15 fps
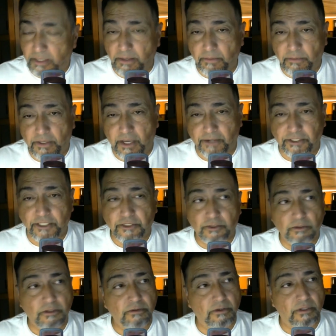
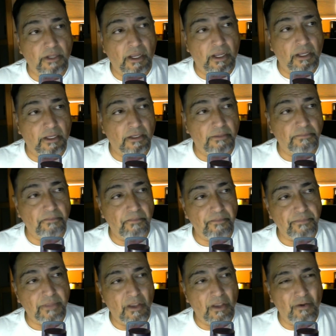Carrizo,
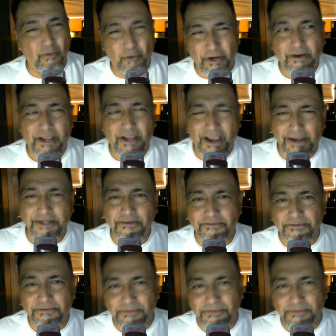we're kind of